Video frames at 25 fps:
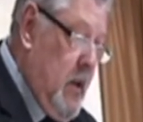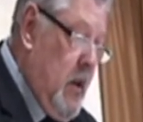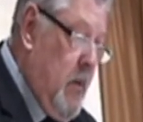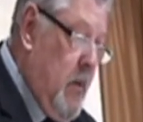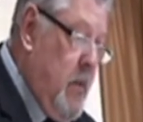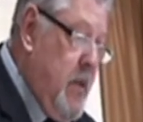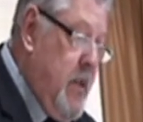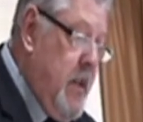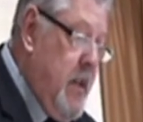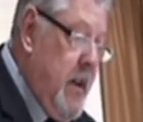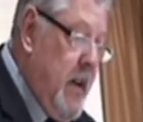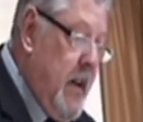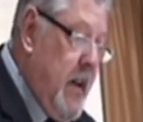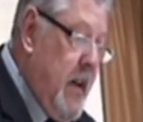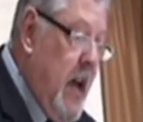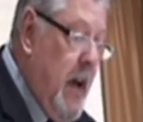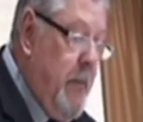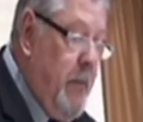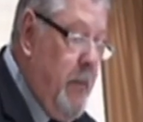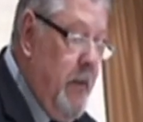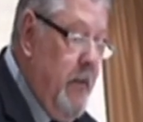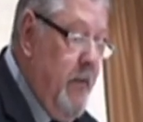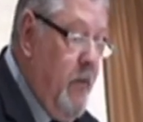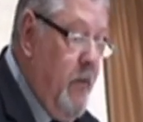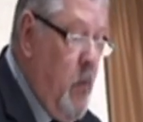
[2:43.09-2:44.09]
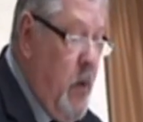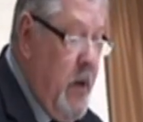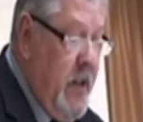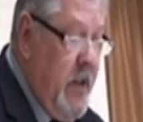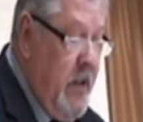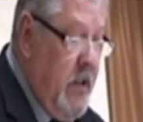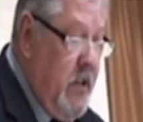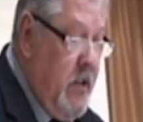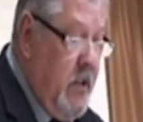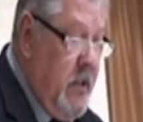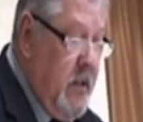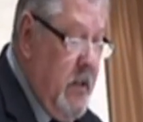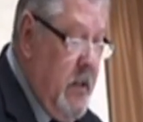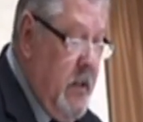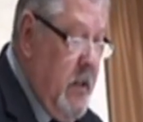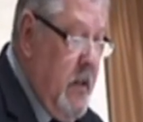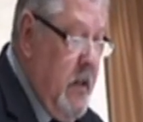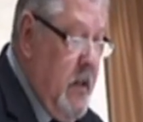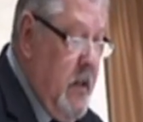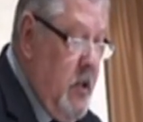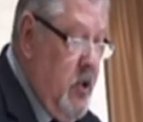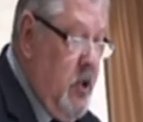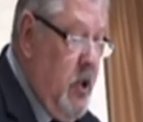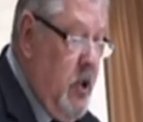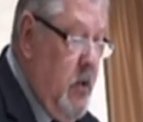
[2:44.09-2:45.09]
And within a couple of weeks,
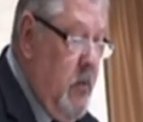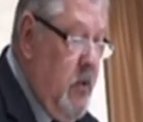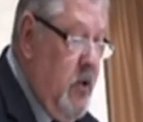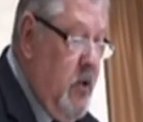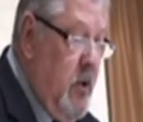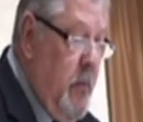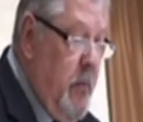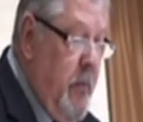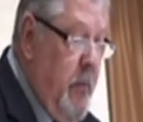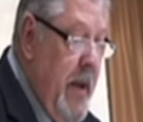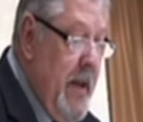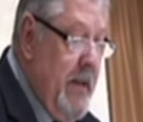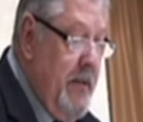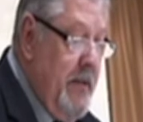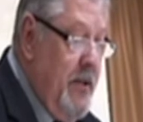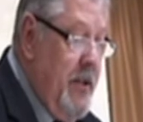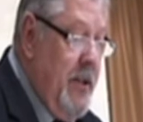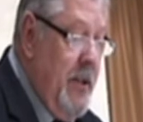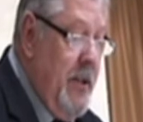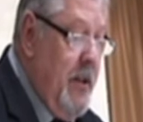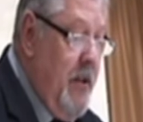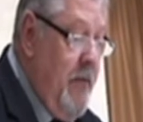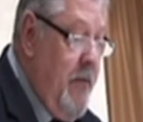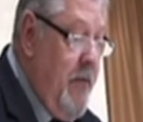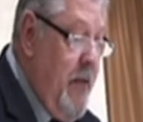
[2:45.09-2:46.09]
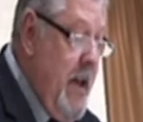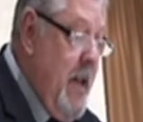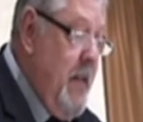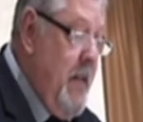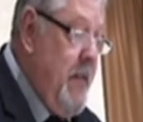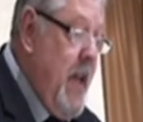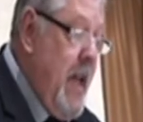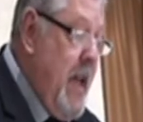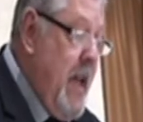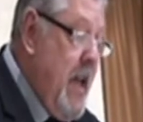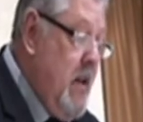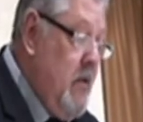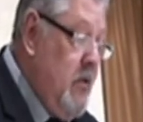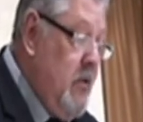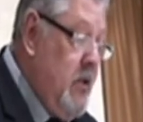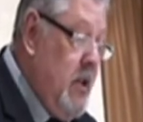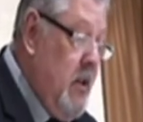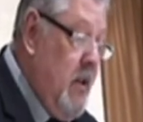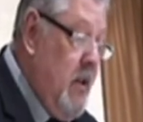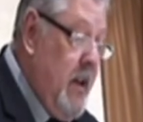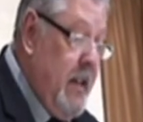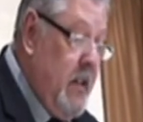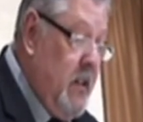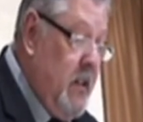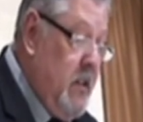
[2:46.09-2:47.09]
she was bouncing around the
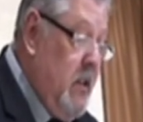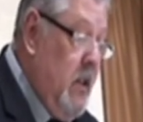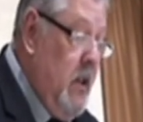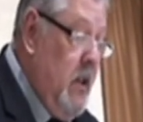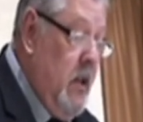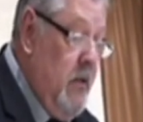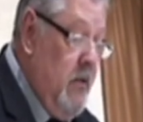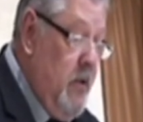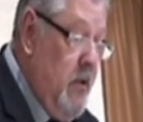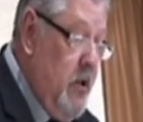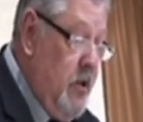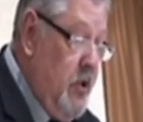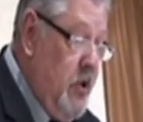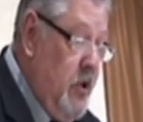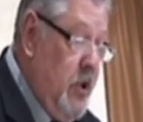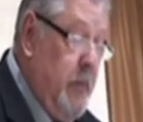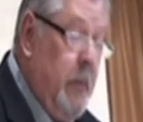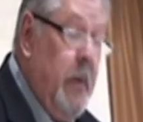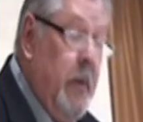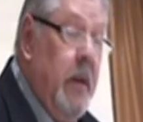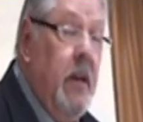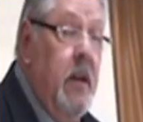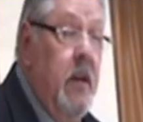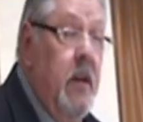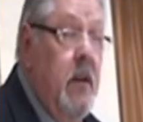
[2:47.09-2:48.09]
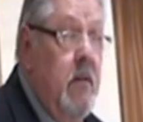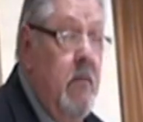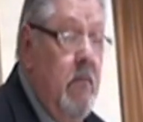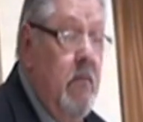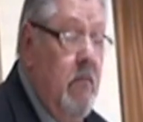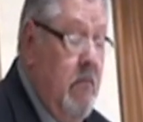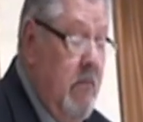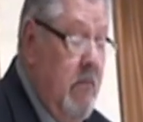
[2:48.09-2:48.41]
house like Tigger on speed,